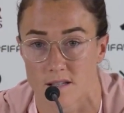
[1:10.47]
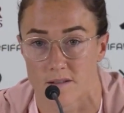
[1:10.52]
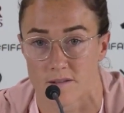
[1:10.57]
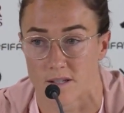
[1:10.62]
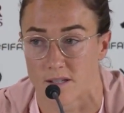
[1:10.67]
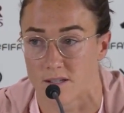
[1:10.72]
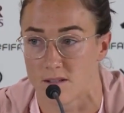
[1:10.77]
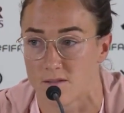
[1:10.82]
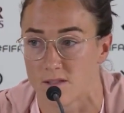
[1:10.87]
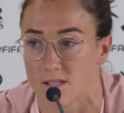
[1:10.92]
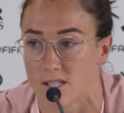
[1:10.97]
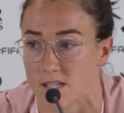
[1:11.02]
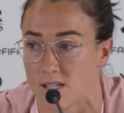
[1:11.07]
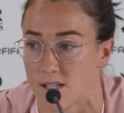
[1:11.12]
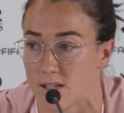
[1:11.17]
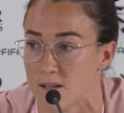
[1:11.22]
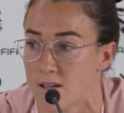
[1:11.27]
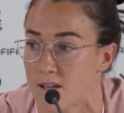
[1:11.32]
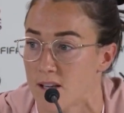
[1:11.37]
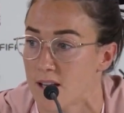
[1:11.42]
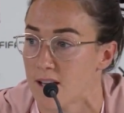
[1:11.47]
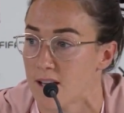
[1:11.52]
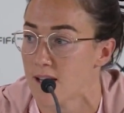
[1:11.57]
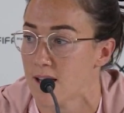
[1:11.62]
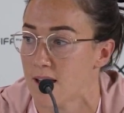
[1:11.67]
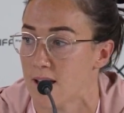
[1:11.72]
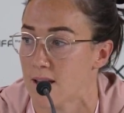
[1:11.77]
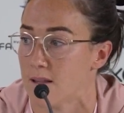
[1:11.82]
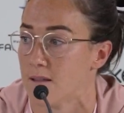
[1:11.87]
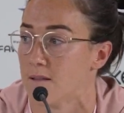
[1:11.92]
I think you've seen it
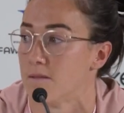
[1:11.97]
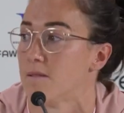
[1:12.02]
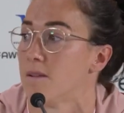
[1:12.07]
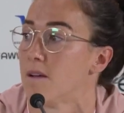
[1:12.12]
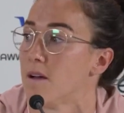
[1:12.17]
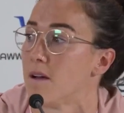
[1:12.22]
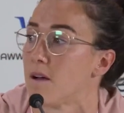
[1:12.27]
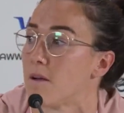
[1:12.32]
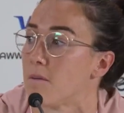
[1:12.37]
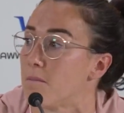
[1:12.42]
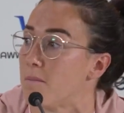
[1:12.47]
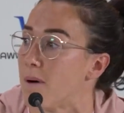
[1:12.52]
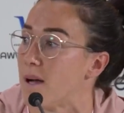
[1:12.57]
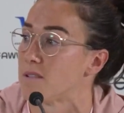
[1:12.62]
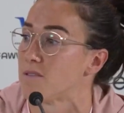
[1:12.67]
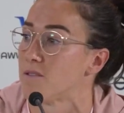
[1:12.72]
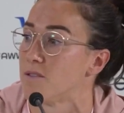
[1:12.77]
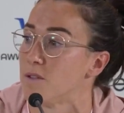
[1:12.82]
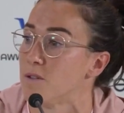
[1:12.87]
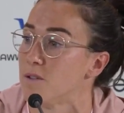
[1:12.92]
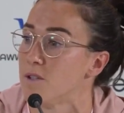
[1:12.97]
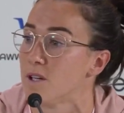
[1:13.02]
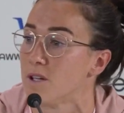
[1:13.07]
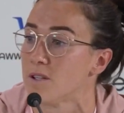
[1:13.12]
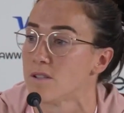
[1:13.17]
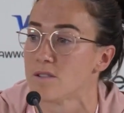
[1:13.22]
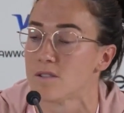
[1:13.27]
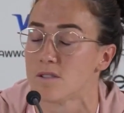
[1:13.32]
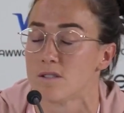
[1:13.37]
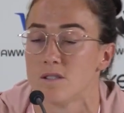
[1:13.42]
in the past few
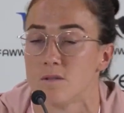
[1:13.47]
years.